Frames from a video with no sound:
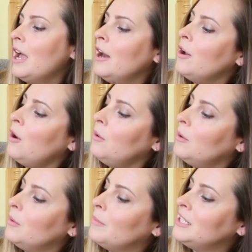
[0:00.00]
And oh,
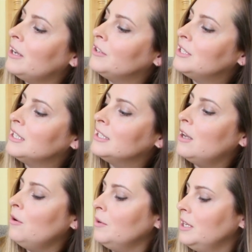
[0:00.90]
my daughter says,
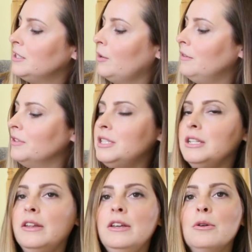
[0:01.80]
oh, sorry for
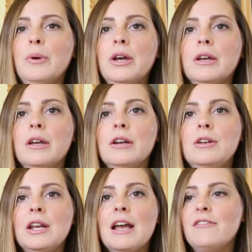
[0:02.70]
stealing your book. Here,
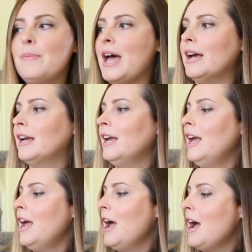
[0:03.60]
you can have it back.
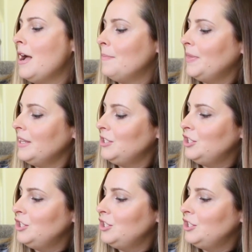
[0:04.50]
The